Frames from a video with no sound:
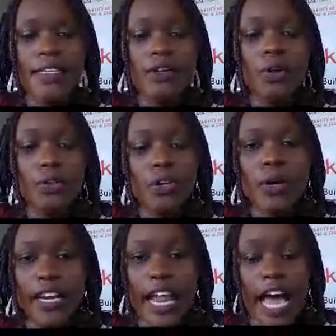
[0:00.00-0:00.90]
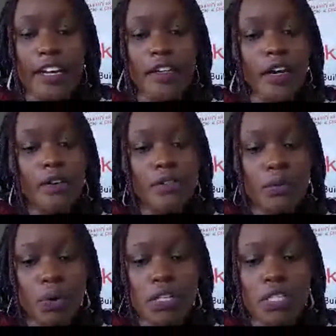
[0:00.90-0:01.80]
is that although you can earn
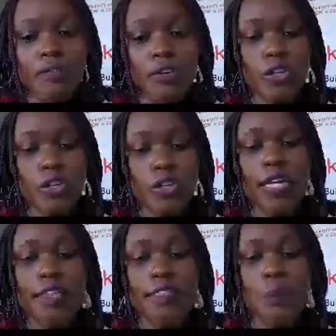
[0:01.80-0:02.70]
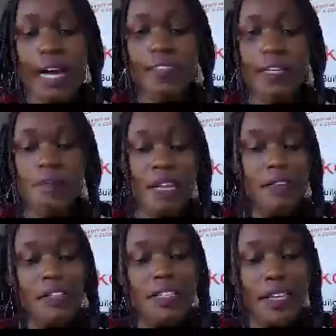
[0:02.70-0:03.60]
rewards for doing the work that
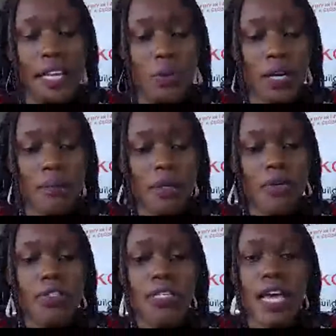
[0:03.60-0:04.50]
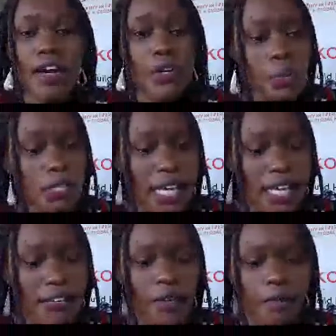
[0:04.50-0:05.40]
benefit the network, because
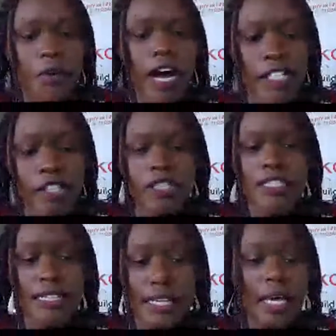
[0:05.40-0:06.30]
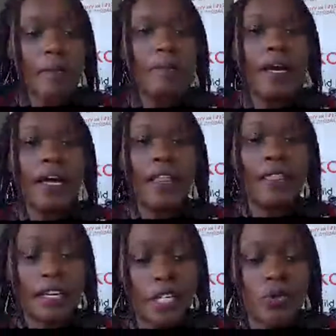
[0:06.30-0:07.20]
rewards are given for actions that help
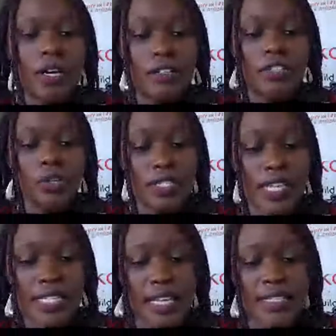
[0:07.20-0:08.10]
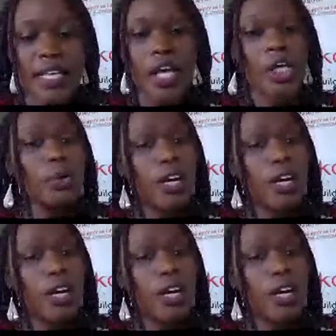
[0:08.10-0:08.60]
the network reach consensus,